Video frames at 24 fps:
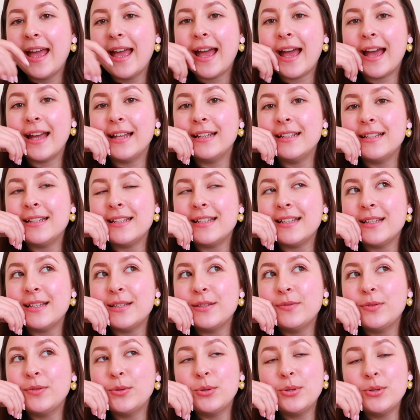and
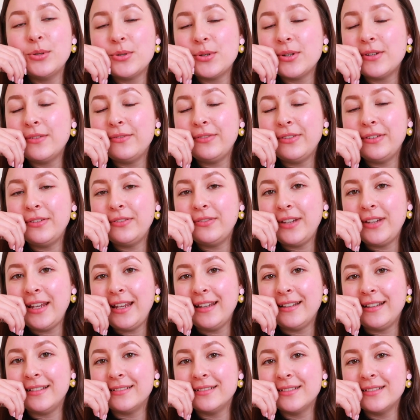there's
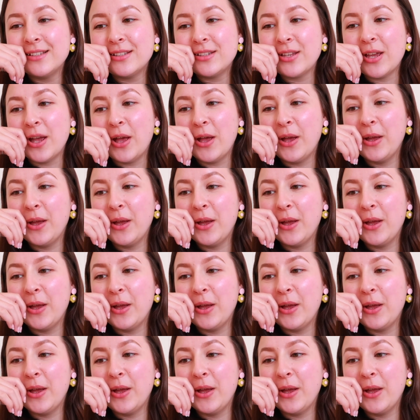415. So